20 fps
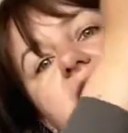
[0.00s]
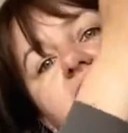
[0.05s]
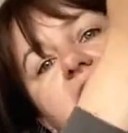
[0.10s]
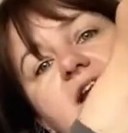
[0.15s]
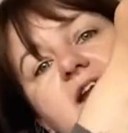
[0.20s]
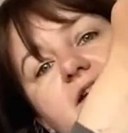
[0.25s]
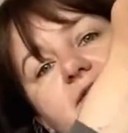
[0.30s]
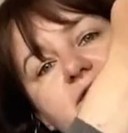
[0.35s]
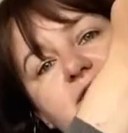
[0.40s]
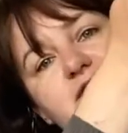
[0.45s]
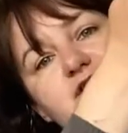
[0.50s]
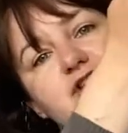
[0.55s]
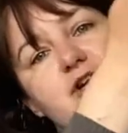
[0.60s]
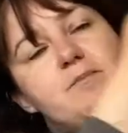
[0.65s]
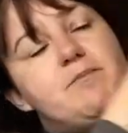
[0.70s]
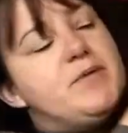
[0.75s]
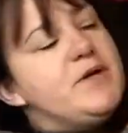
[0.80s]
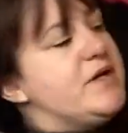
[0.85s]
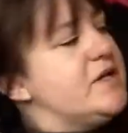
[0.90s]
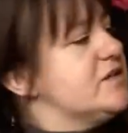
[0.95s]
Love these
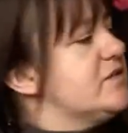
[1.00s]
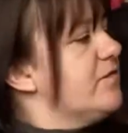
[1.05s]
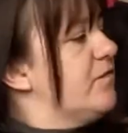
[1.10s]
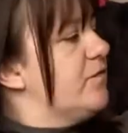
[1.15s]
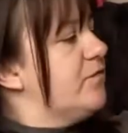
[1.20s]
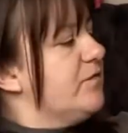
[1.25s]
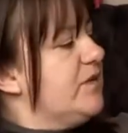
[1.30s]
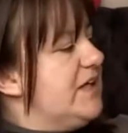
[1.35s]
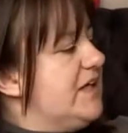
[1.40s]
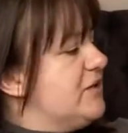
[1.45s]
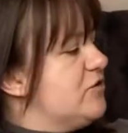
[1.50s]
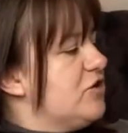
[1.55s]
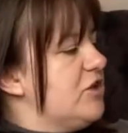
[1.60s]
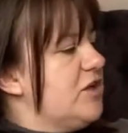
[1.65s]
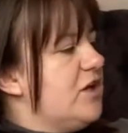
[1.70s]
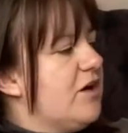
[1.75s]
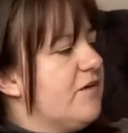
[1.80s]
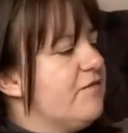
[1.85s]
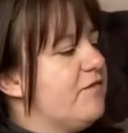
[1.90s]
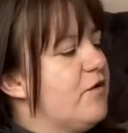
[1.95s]
jumpers,
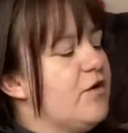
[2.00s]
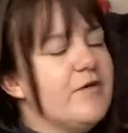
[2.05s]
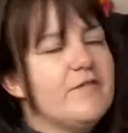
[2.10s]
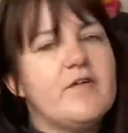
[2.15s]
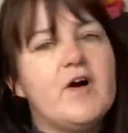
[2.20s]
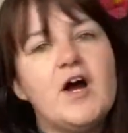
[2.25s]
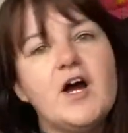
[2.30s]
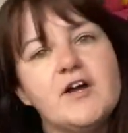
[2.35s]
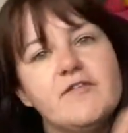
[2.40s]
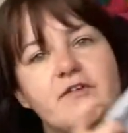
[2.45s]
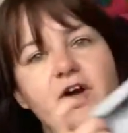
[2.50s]
literally like for a £5.